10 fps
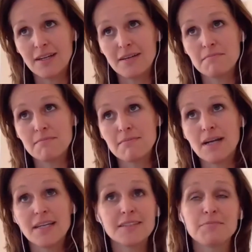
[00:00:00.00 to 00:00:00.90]

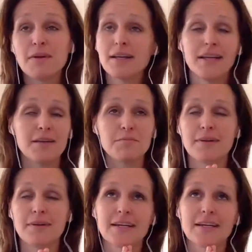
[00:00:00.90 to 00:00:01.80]
I guess mine,
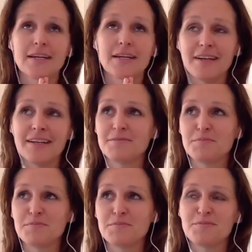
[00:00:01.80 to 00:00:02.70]
and I